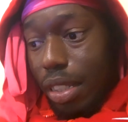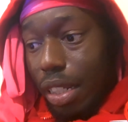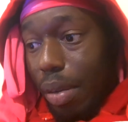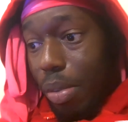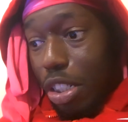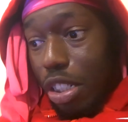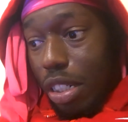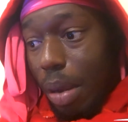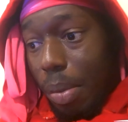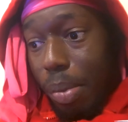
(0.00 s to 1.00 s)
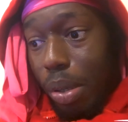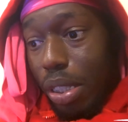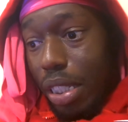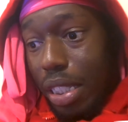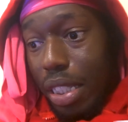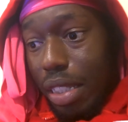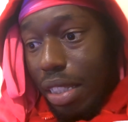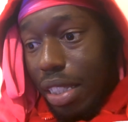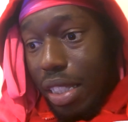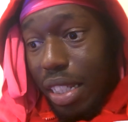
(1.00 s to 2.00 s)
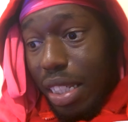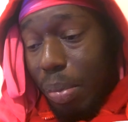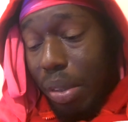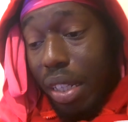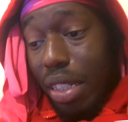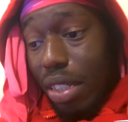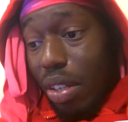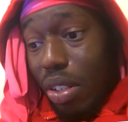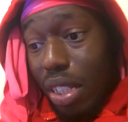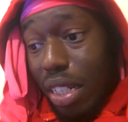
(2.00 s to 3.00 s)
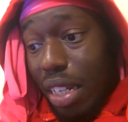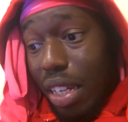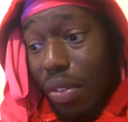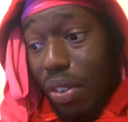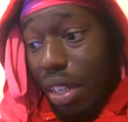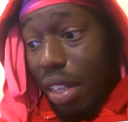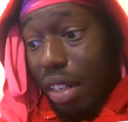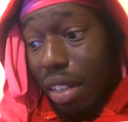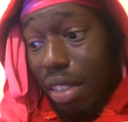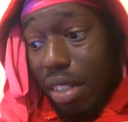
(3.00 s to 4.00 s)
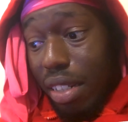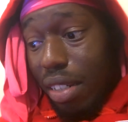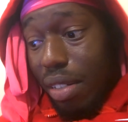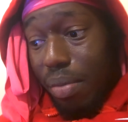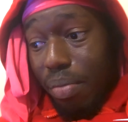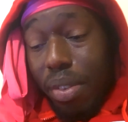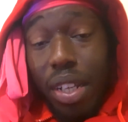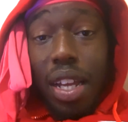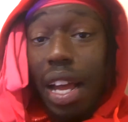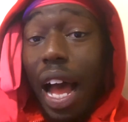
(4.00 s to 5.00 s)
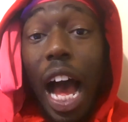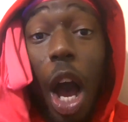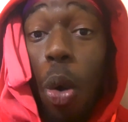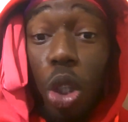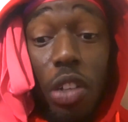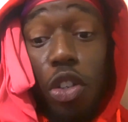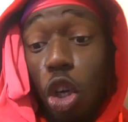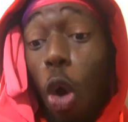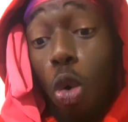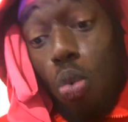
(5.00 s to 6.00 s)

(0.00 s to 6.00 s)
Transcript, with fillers: And I'm legit, I've been posting six plus songs a day for the last, I don't even know,